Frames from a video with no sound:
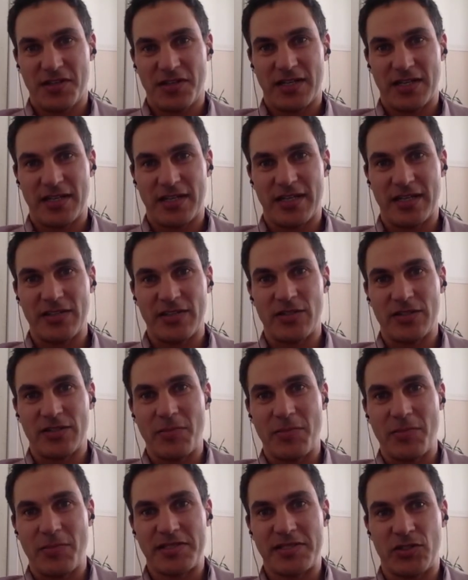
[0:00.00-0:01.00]

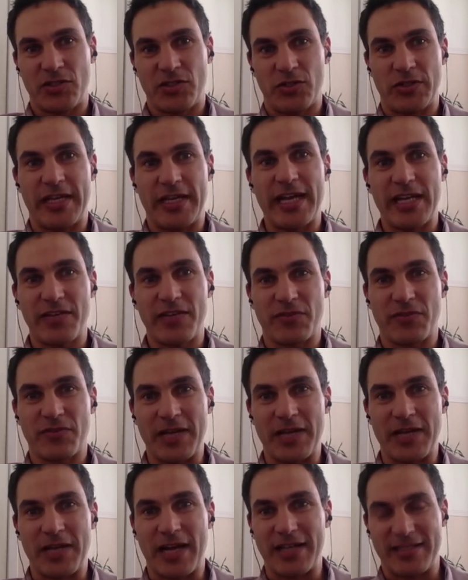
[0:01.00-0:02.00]
The message you're getting
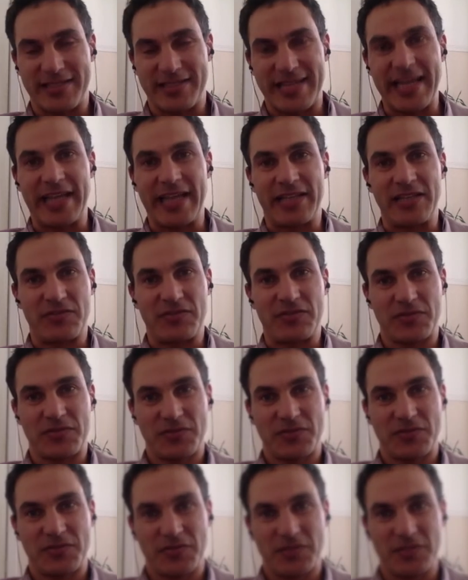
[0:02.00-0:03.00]
from that is negative.
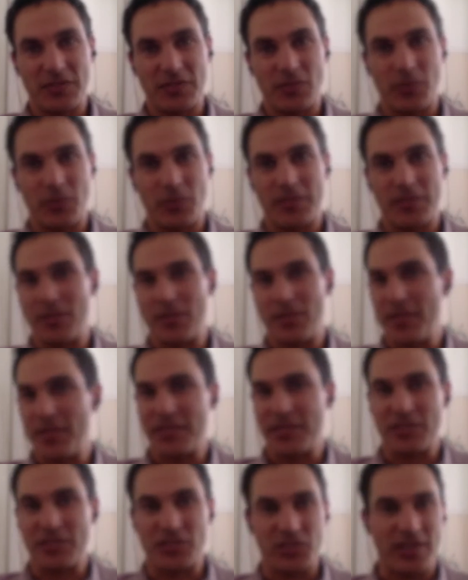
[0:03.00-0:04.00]
Whether the
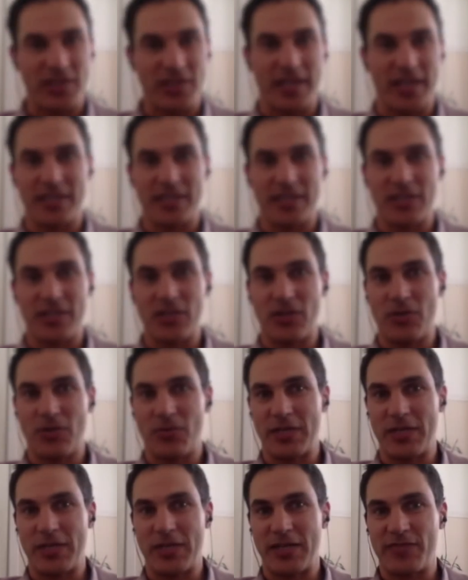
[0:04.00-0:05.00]
message is like,
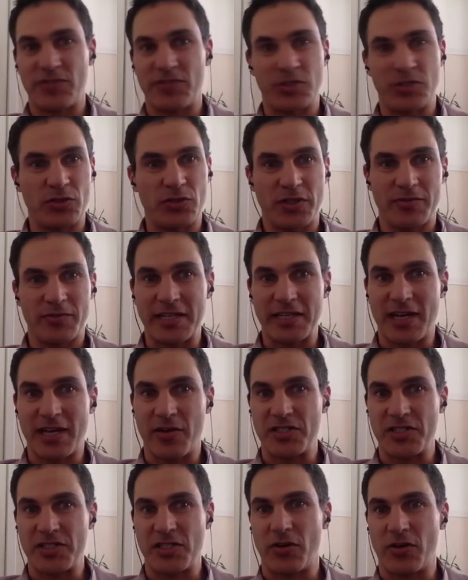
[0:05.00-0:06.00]
whatever you're doing right
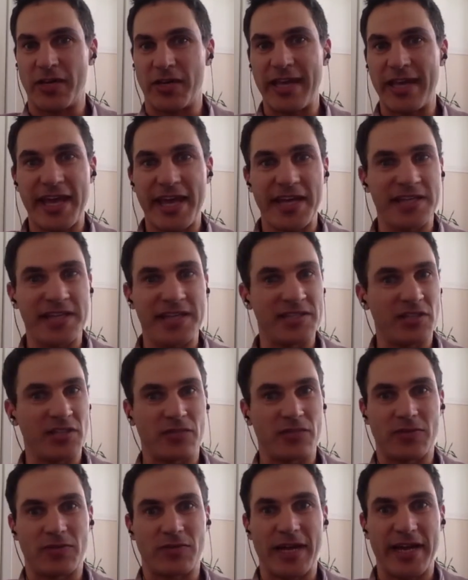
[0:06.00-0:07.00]
now is not okay, is
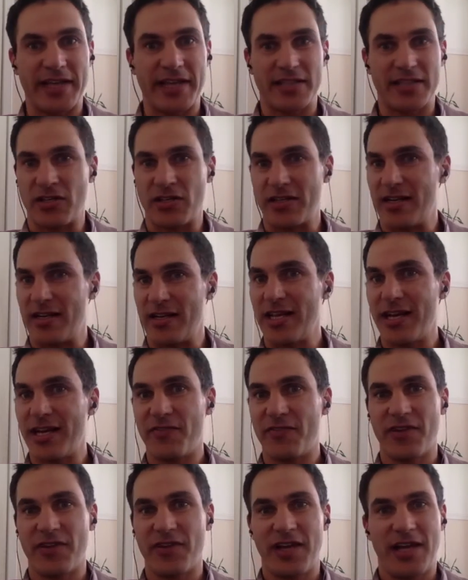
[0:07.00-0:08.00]
not right, is not
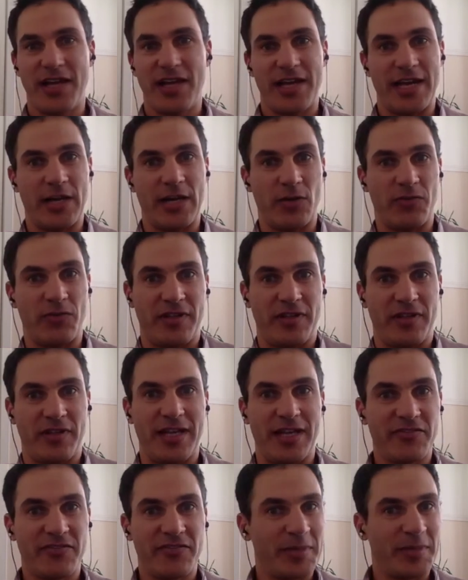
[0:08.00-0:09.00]
enough. I don't feel
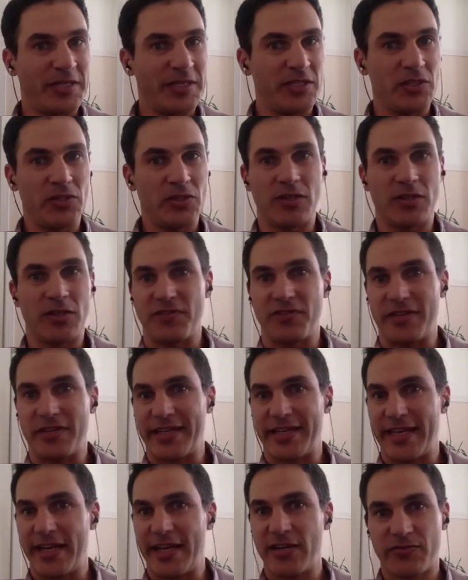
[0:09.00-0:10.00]
loved by you. I don't feel
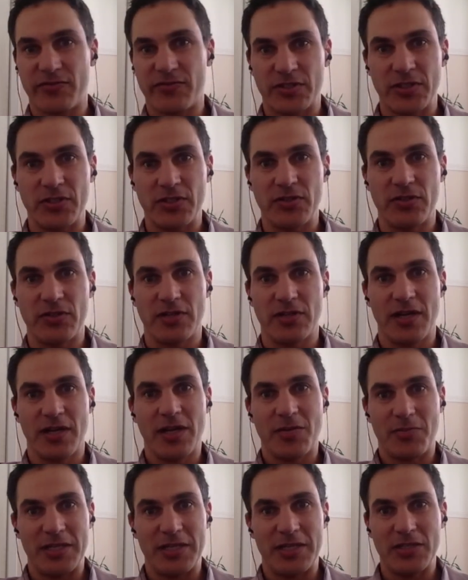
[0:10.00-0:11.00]
cared for you
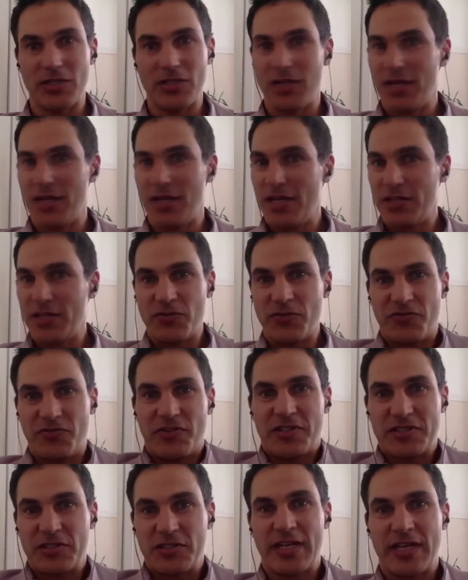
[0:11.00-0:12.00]
by you. So
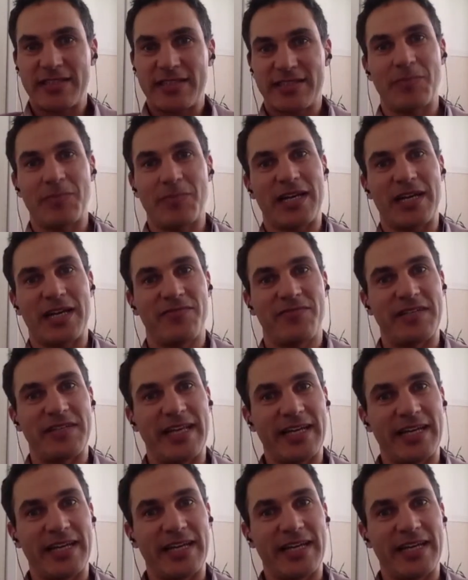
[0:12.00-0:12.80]
you get some kind of a